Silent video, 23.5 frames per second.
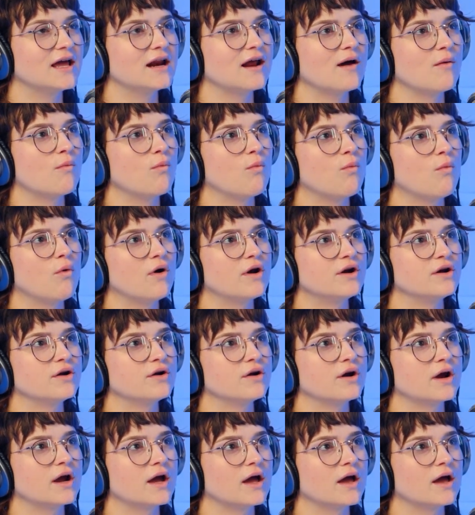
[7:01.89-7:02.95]
And I'm
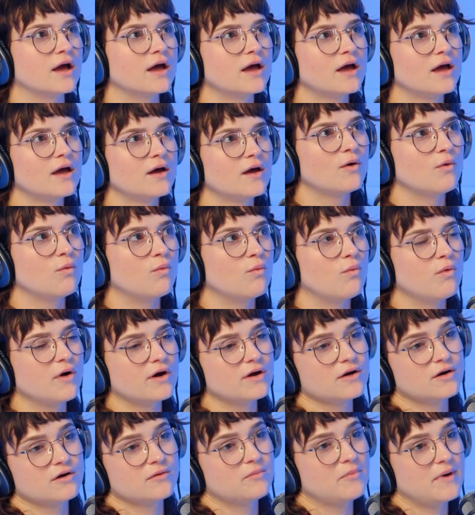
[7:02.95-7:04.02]
wondering
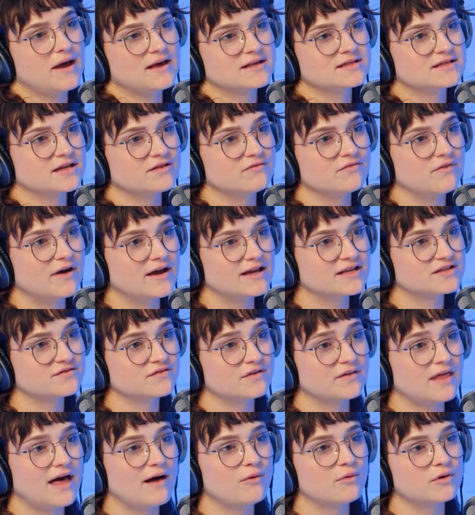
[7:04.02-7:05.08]
what your best advice
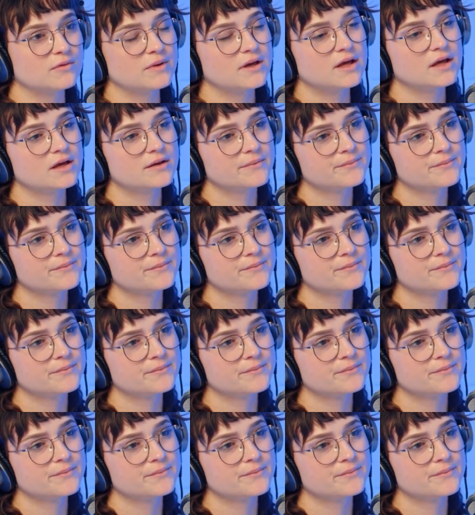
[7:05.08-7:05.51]
for that would be.